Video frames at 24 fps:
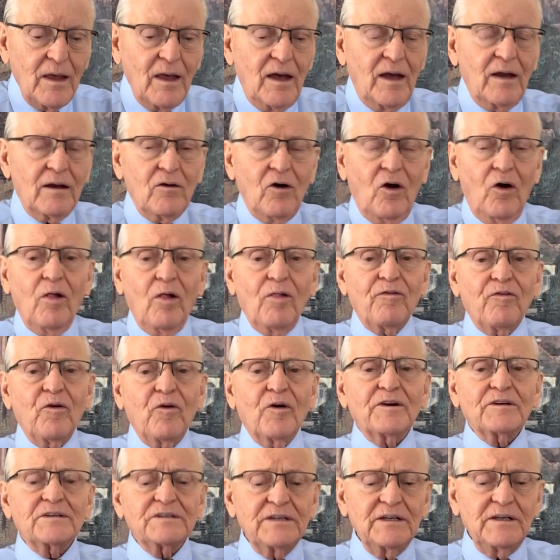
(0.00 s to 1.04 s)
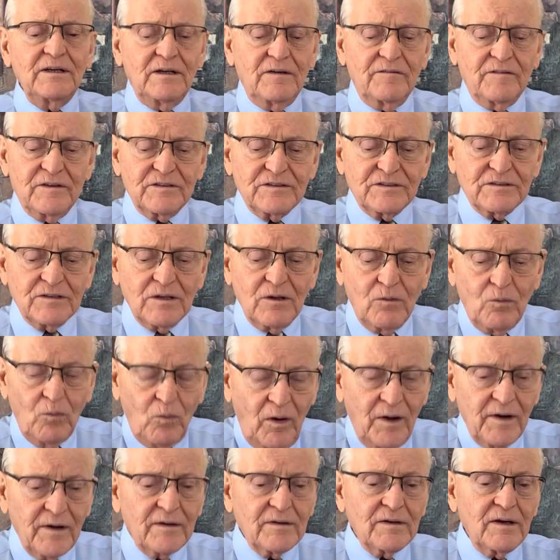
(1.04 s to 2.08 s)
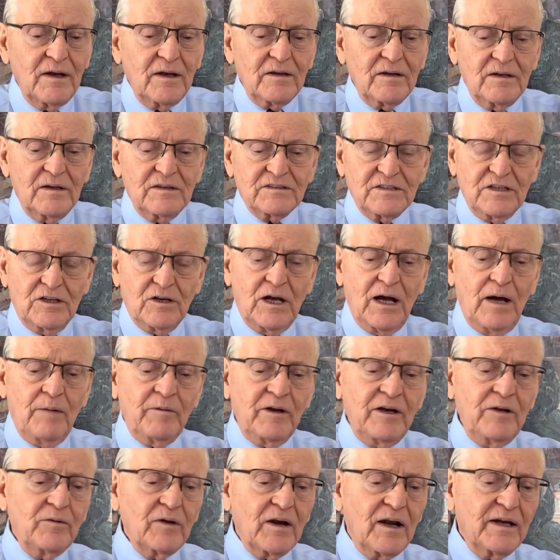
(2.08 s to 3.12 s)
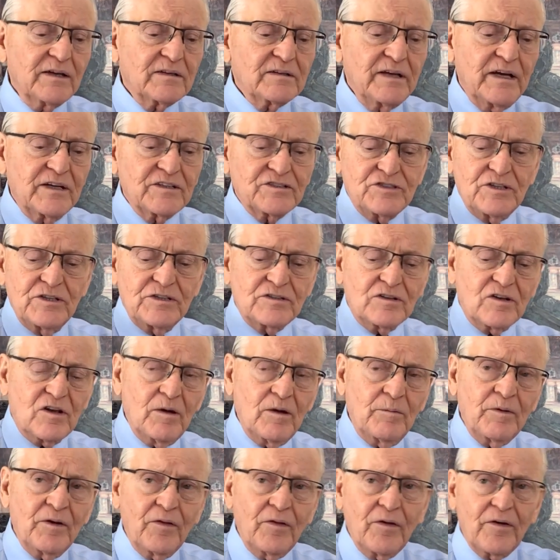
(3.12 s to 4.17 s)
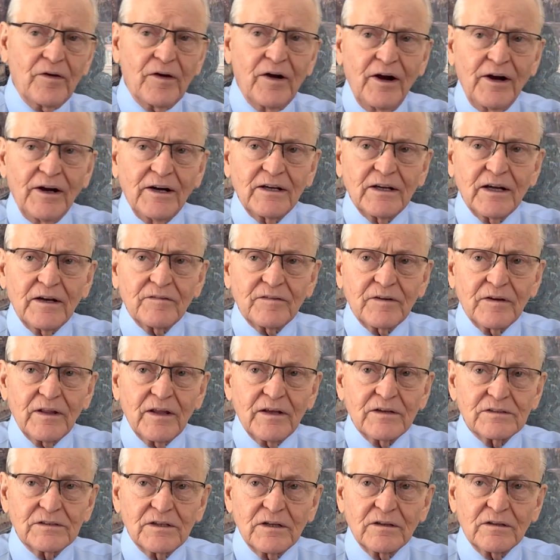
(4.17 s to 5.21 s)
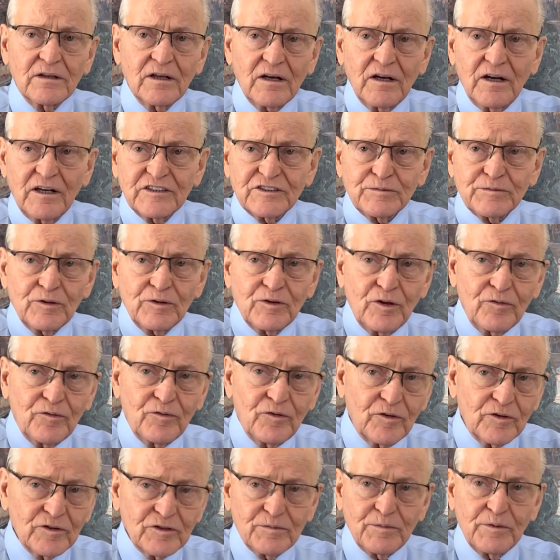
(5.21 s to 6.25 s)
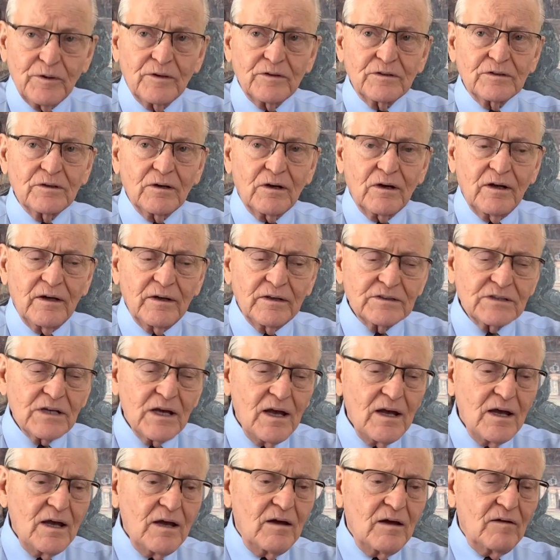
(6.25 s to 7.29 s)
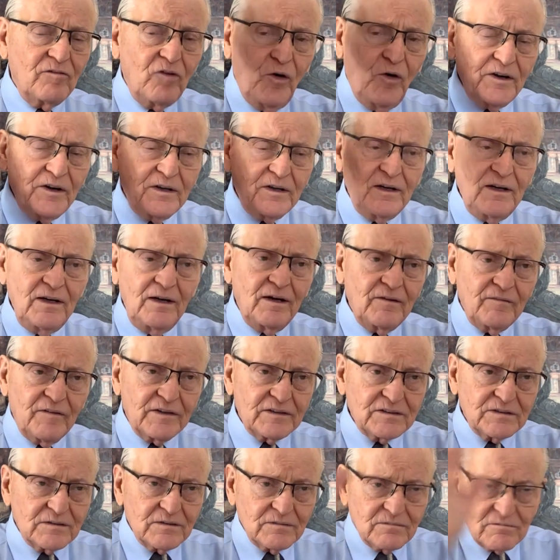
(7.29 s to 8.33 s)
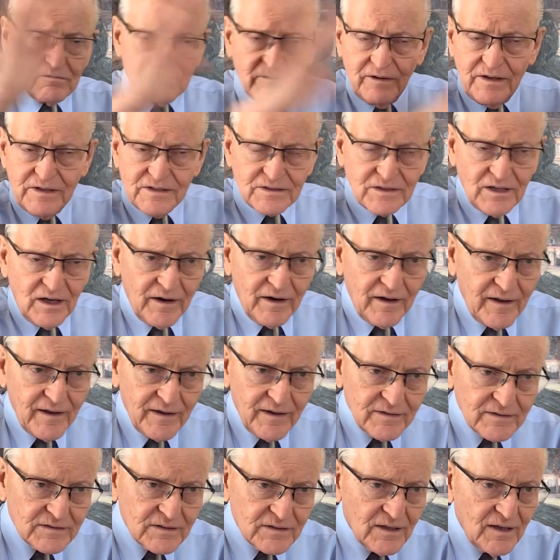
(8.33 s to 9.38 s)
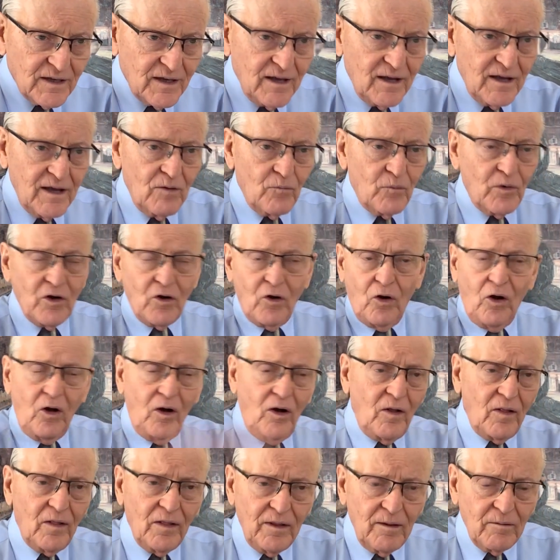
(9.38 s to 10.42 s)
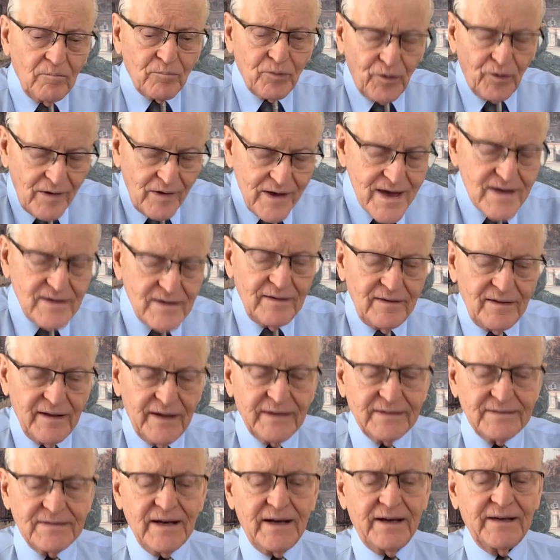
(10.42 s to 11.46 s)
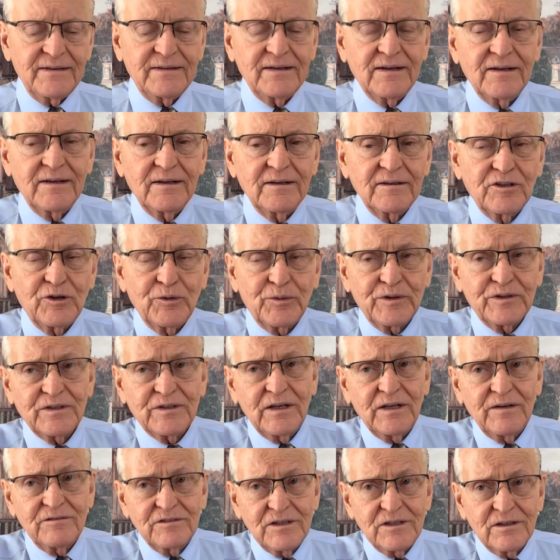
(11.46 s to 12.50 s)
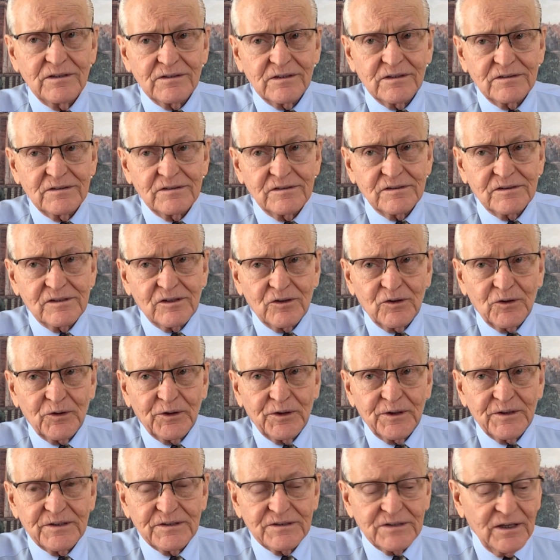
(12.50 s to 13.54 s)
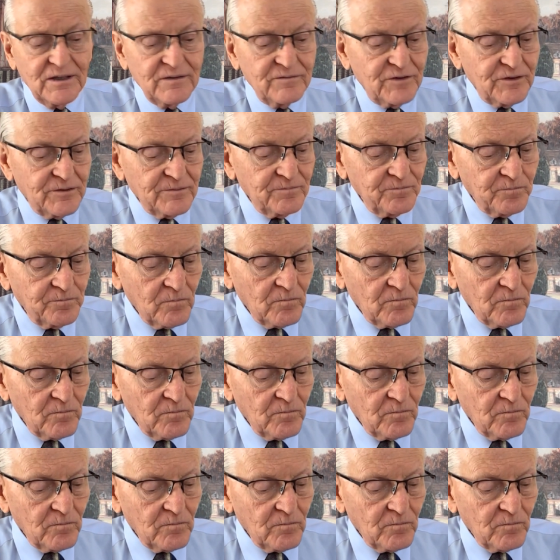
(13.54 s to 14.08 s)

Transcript: And all 14 of us wanted, they said, how many would like to ask Jesus to come into their heart after they shared the gospel of the four spiritual laws? 14 of us raised our hands. We all prayed that night to receive Jesus as our Lord and Savior.